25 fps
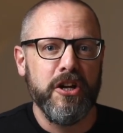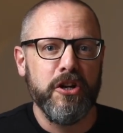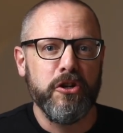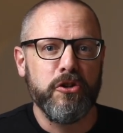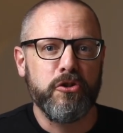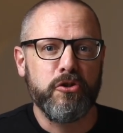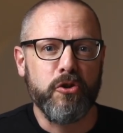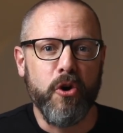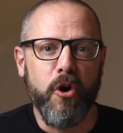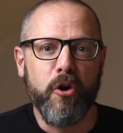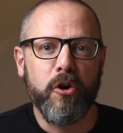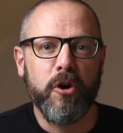
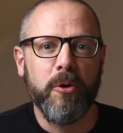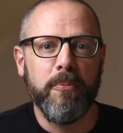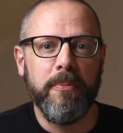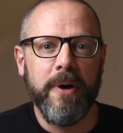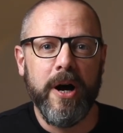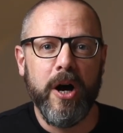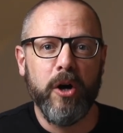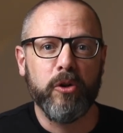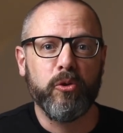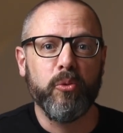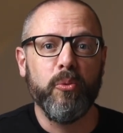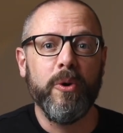talk
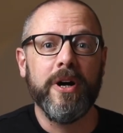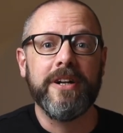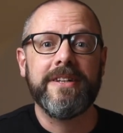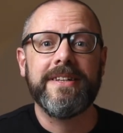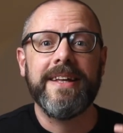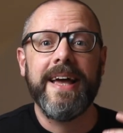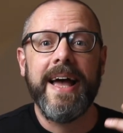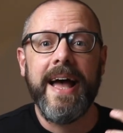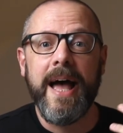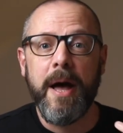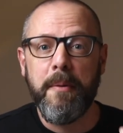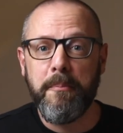about what
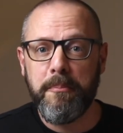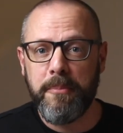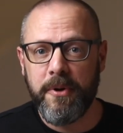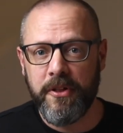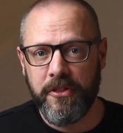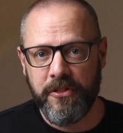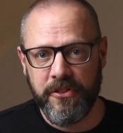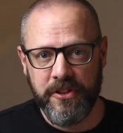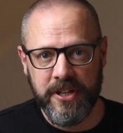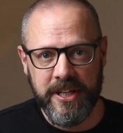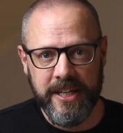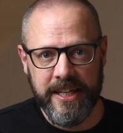
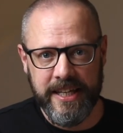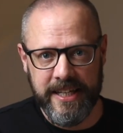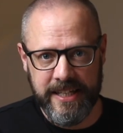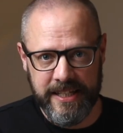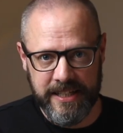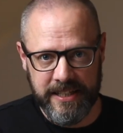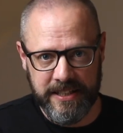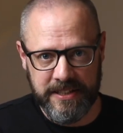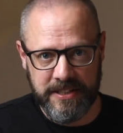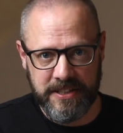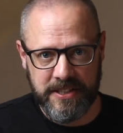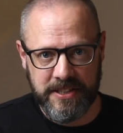empathy
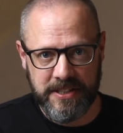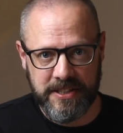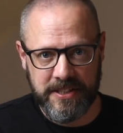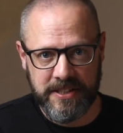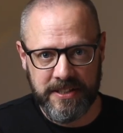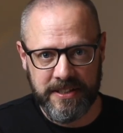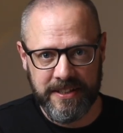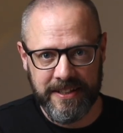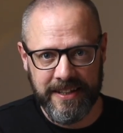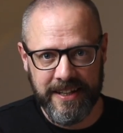is